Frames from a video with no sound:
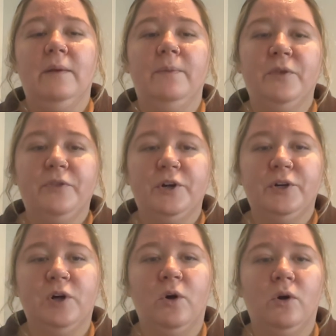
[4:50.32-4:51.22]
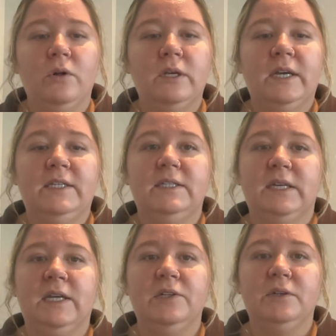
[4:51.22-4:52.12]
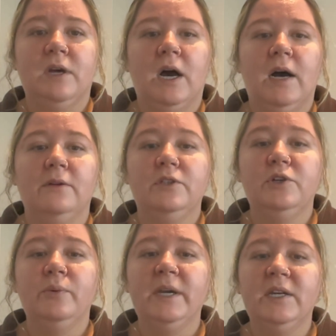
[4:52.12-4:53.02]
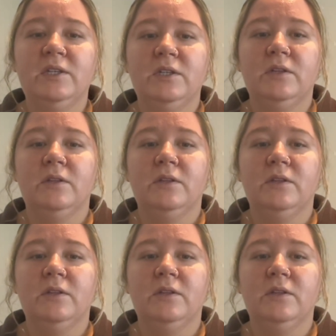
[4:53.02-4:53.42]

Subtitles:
The third goal is in 2 weeks,